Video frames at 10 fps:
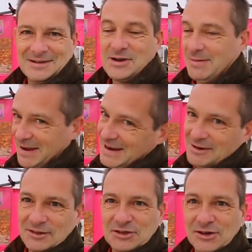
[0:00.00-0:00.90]
So I'm here
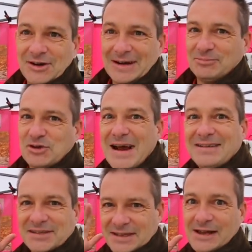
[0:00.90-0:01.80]
at the show and I'm trying
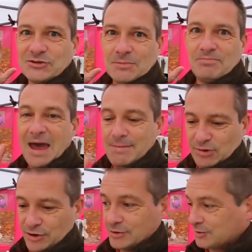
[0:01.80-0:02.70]
to sell some pet
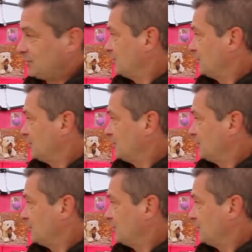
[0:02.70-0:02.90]
products